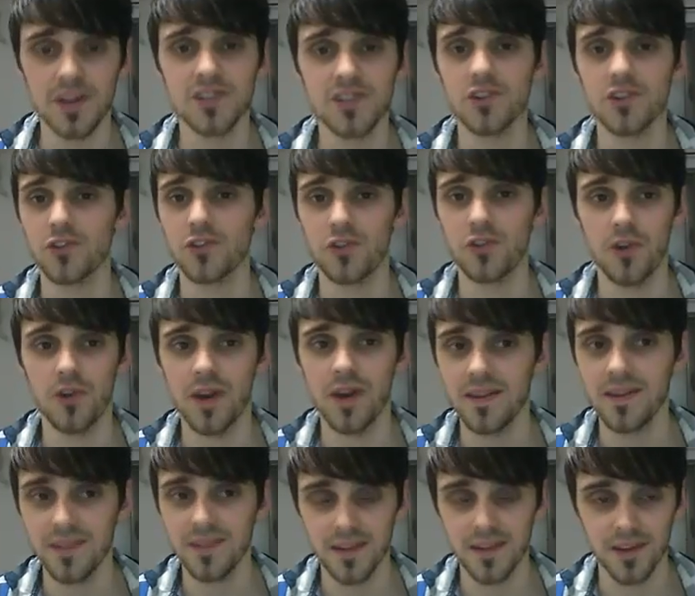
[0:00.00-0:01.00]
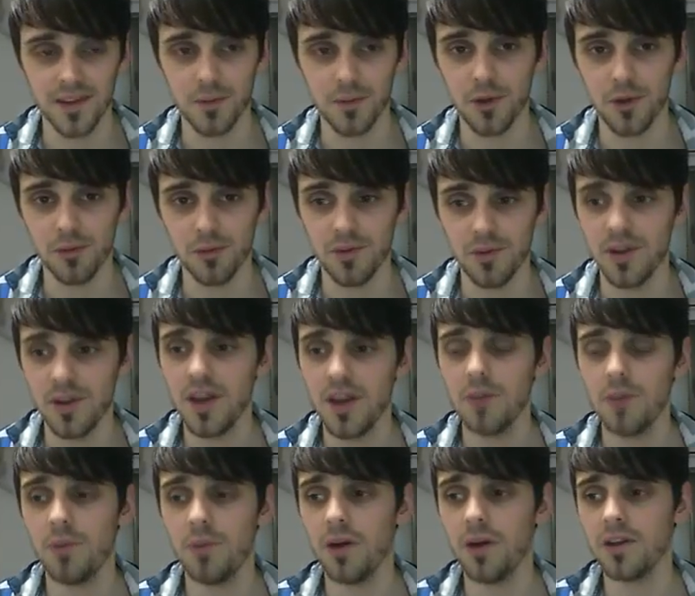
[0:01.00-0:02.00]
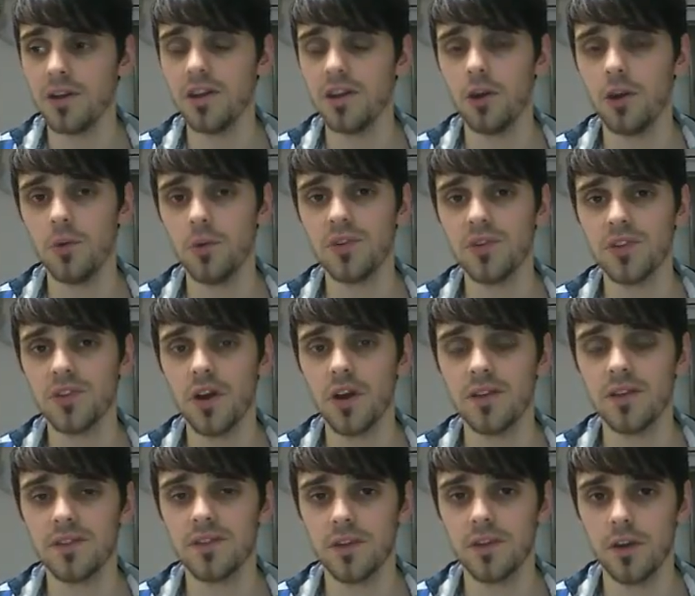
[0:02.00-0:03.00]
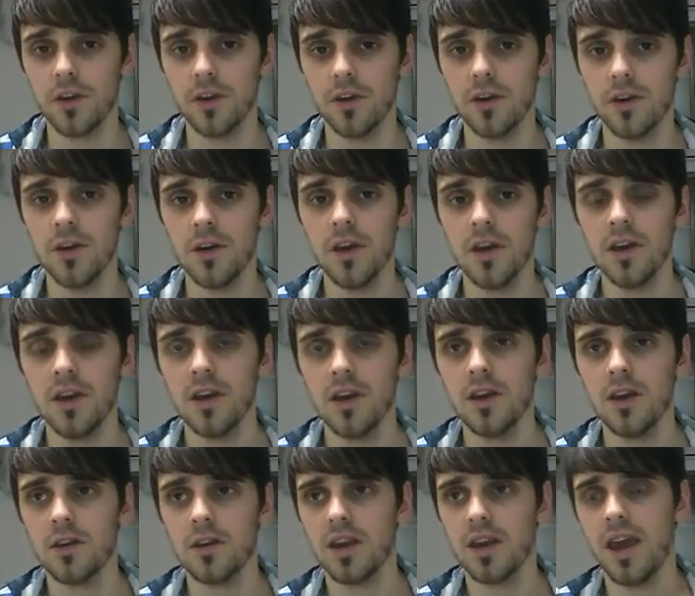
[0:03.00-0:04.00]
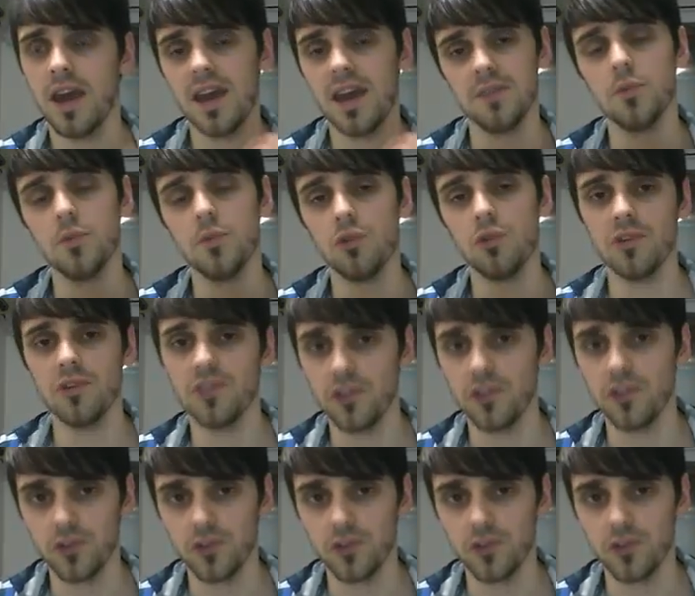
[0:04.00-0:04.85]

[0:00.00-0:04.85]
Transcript: it's just crazy at the moment. But, we're starting to head more into